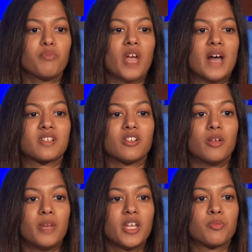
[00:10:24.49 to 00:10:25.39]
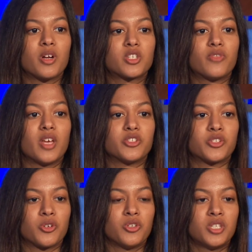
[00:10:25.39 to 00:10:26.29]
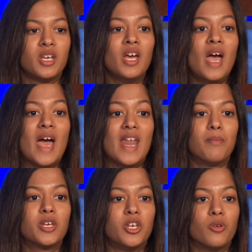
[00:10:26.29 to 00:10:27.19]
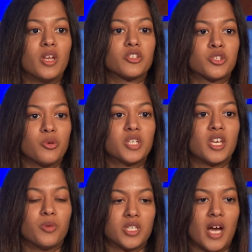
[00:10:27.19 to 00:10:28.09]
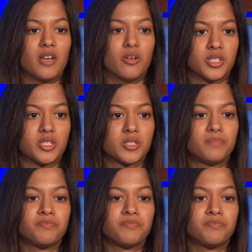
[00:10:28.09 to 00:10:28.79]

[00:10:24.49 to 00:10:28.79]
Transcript: as it eliminates much of the uncertainty and ambiguity associated with diagnosis.